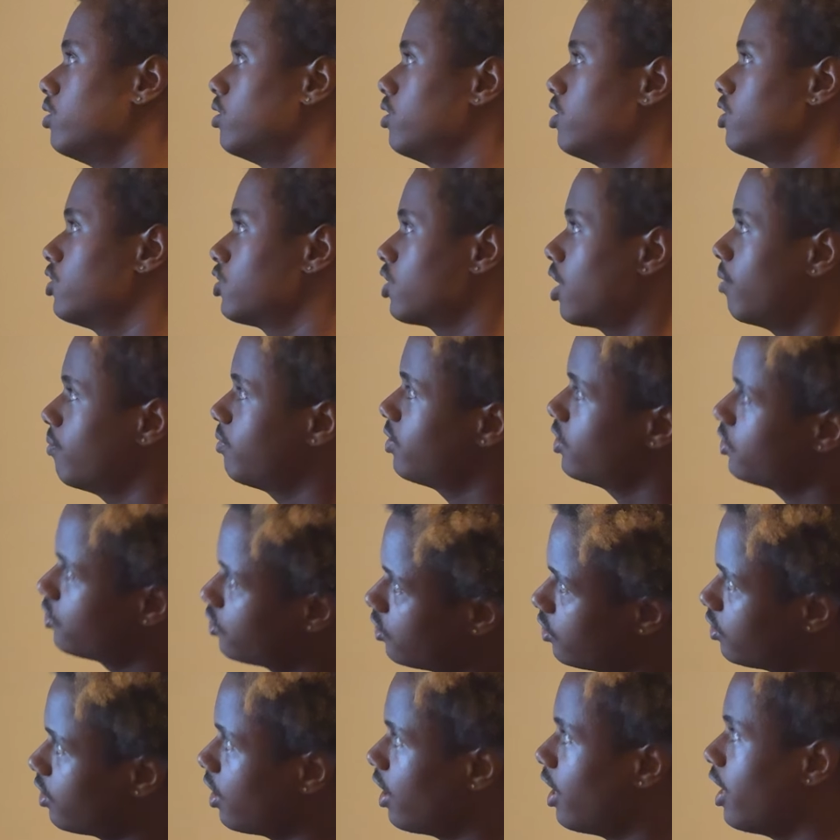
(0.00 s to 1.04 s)
this computation
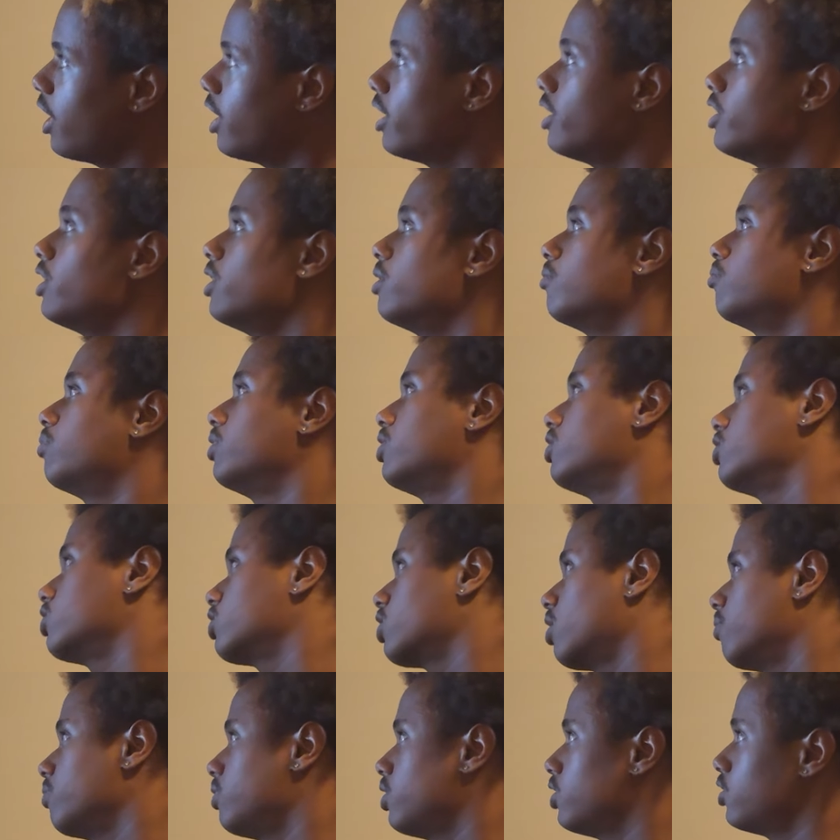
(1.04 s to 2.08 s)
into A, put this
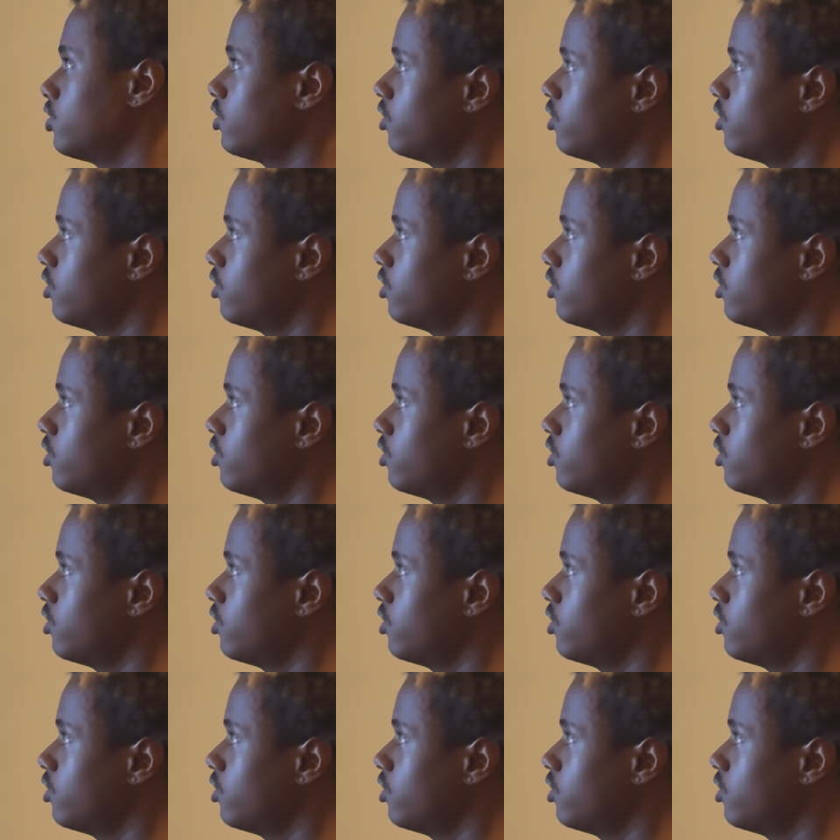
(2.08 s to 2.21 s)
computation